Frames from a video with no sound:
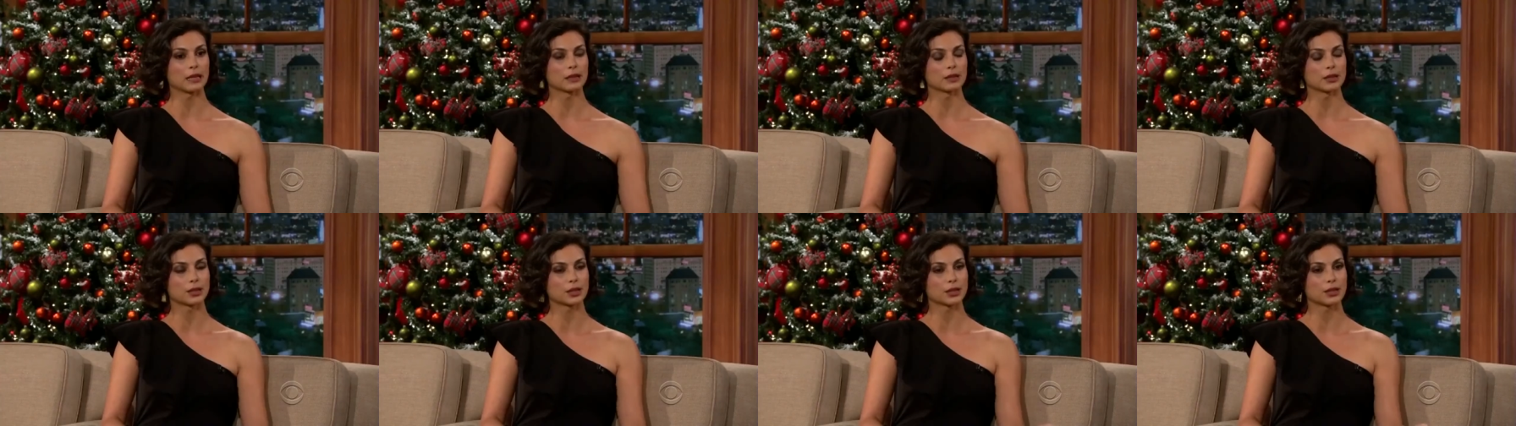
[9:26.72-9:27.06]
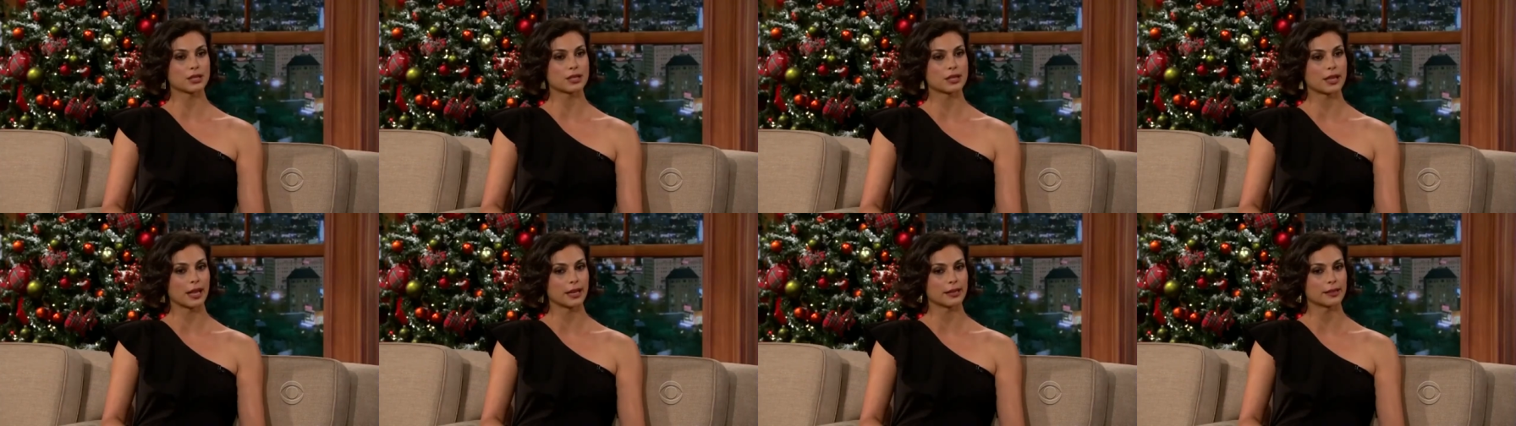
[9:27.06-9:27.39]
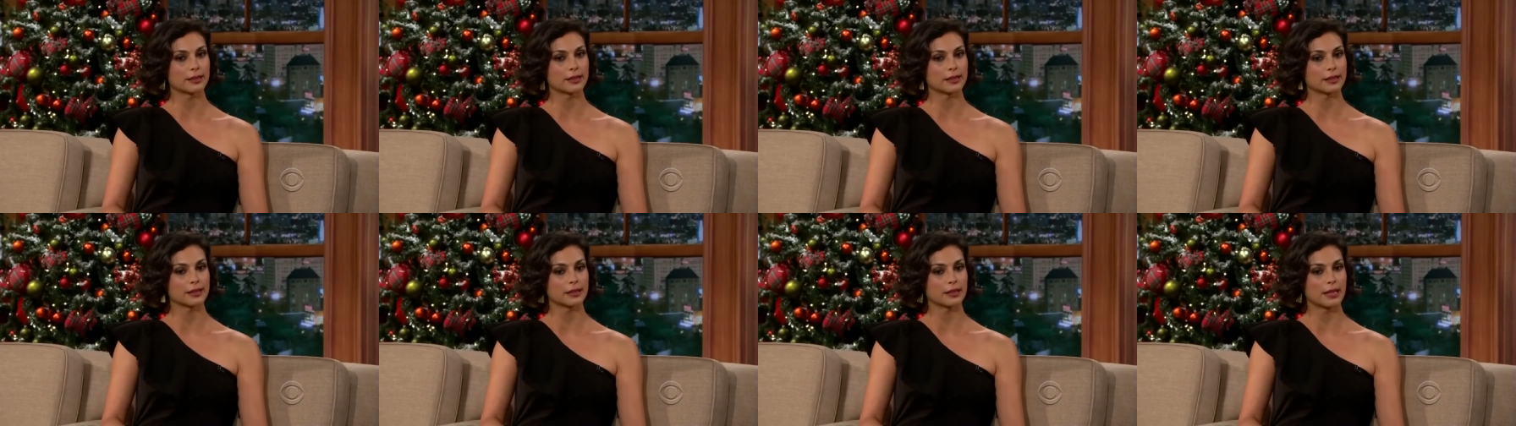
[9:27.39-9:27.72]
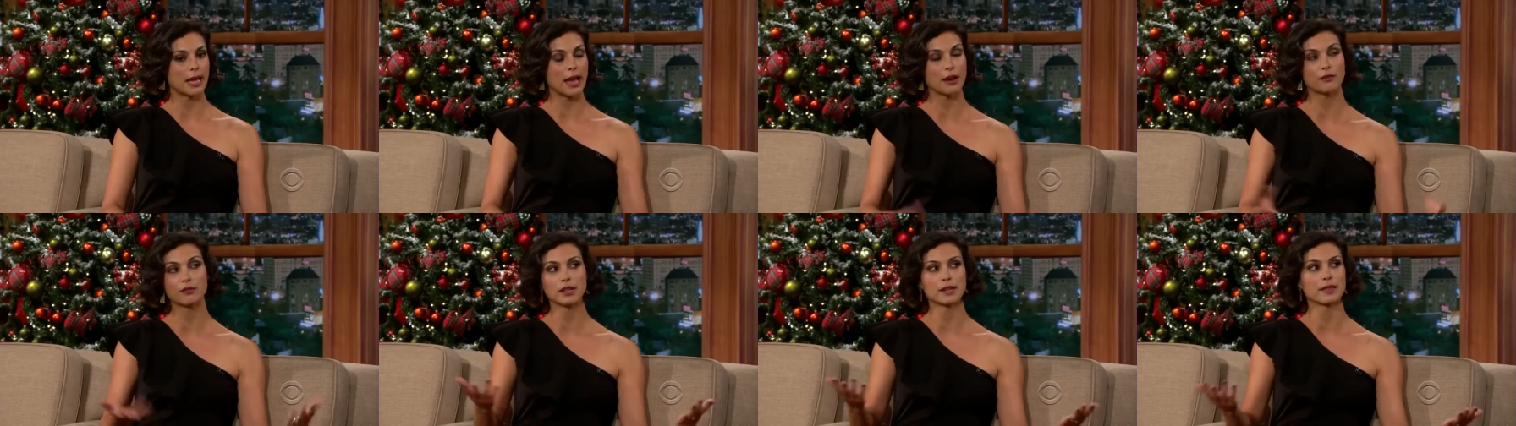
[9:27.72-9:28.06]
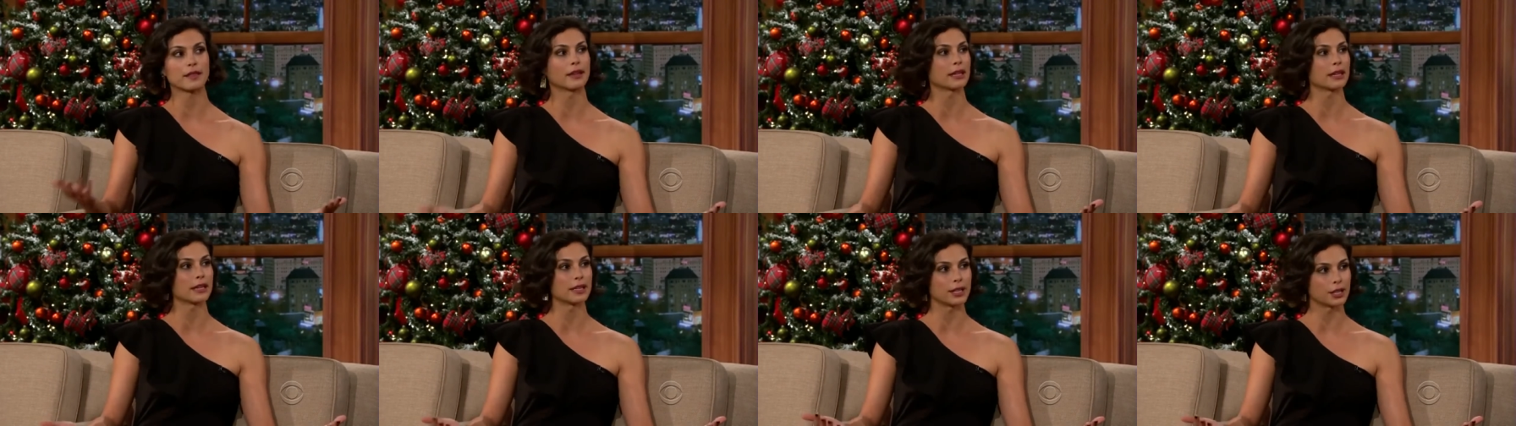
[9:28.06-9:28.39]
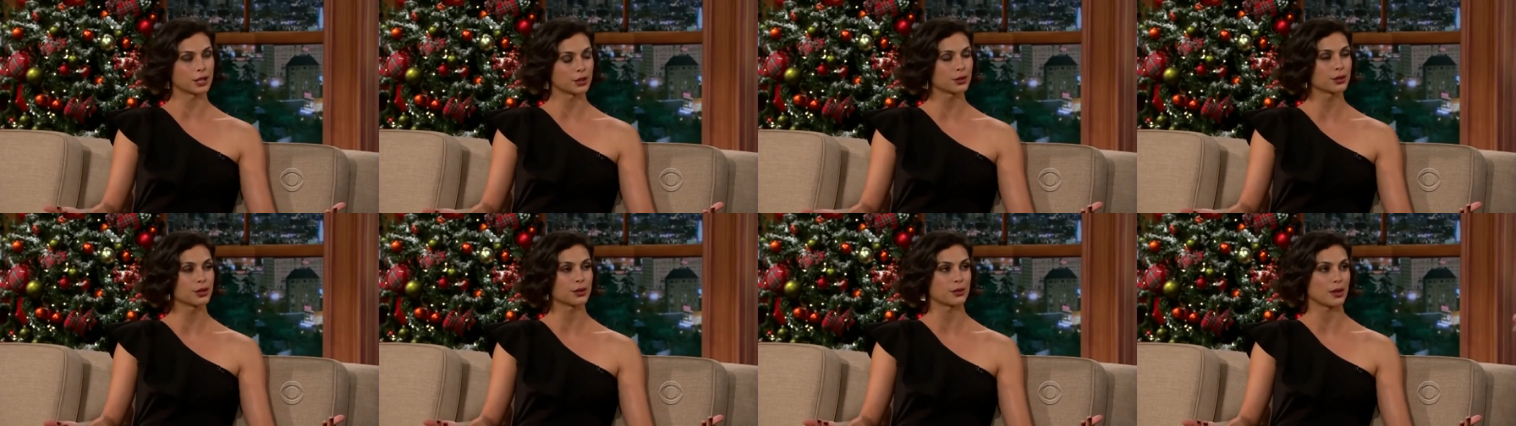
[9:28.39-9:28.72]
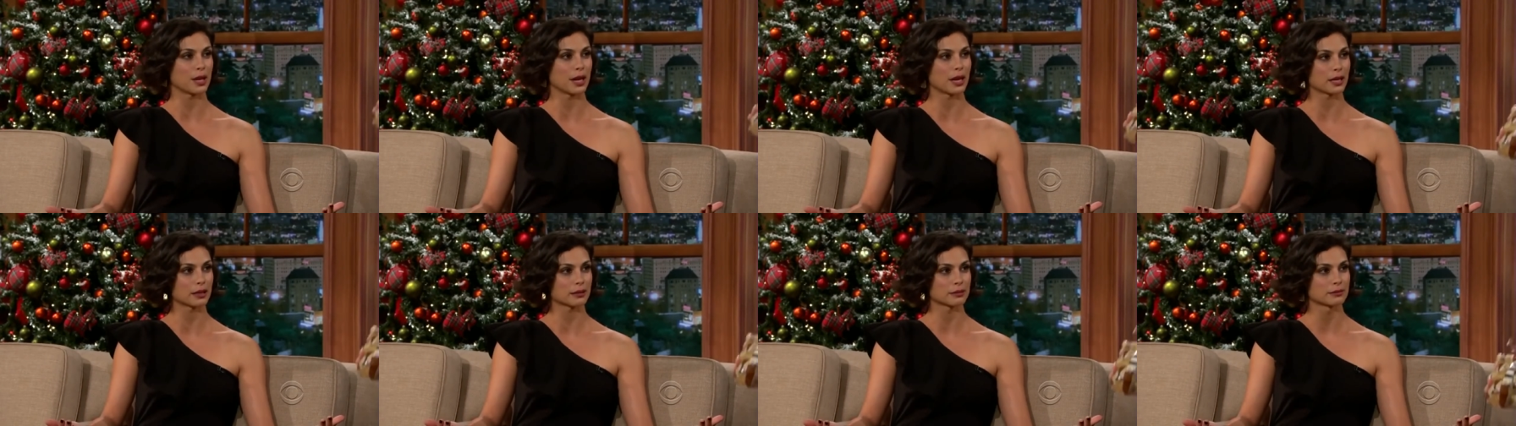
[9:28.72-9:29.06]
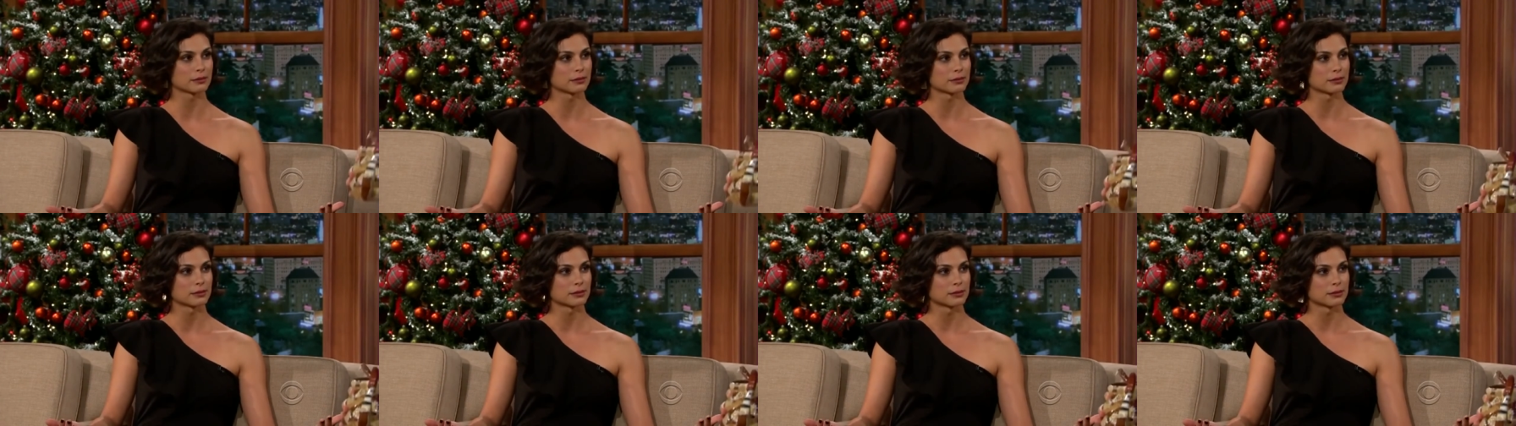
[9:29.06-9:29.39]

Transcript: but I learned that everything can kill you there.